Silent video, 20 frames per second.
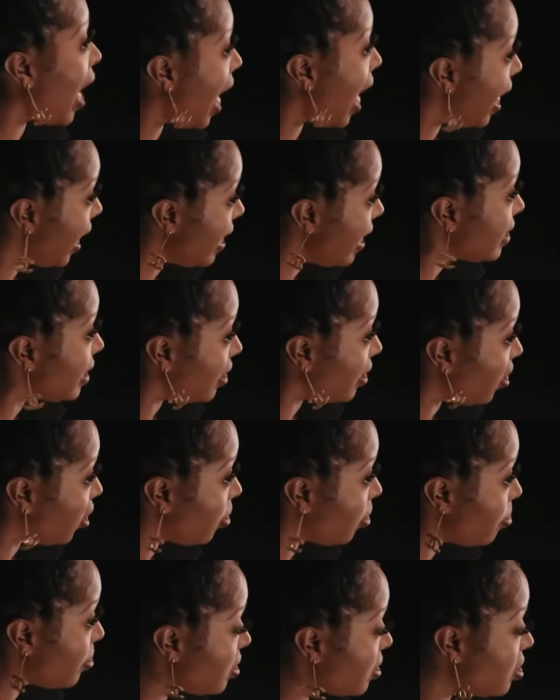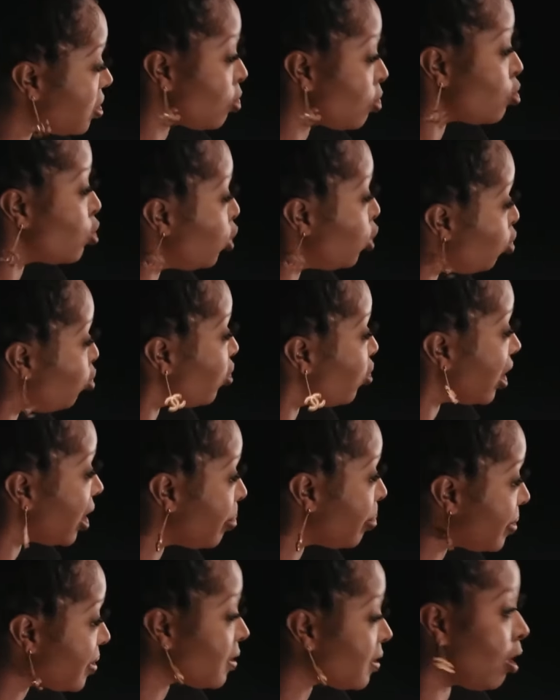of how hard Destiny tried to
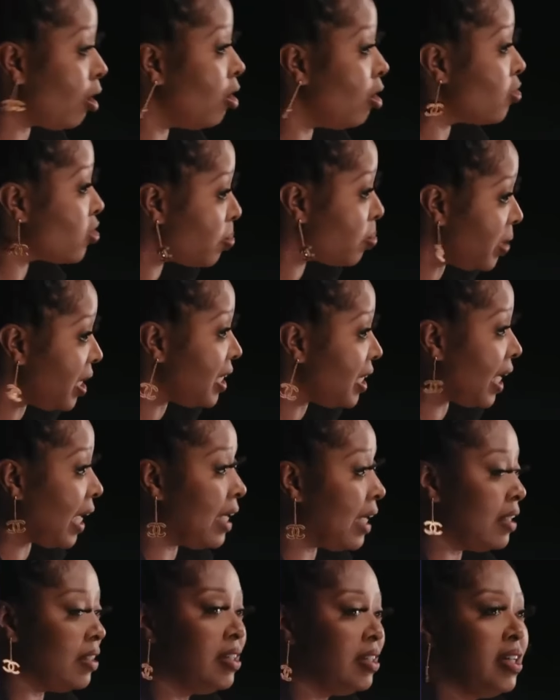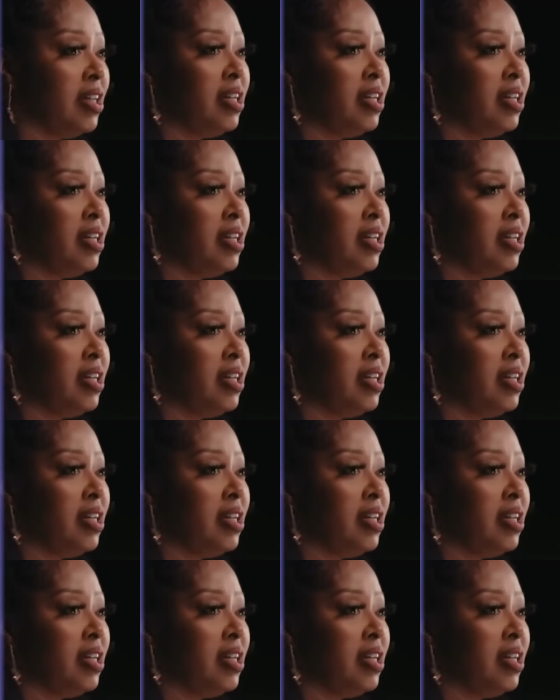distribute the guilt.